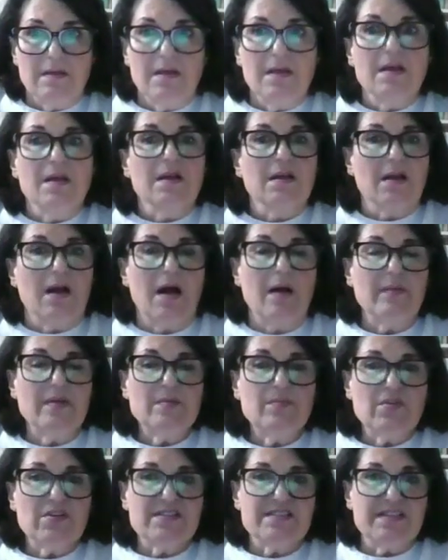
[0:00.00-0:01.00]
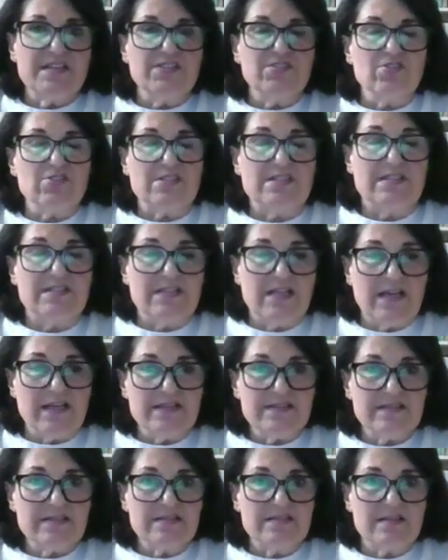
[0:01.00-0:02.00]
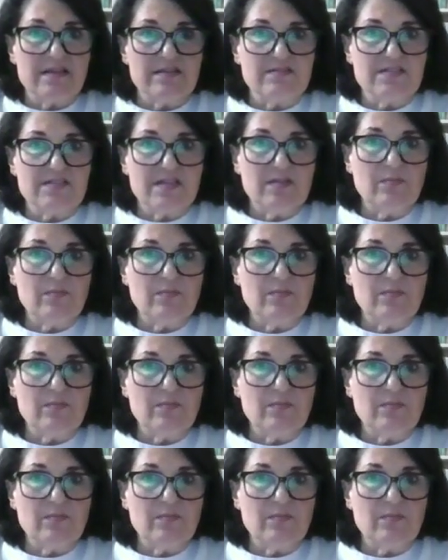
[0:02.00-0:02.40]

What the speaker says: Common procedures and tests associated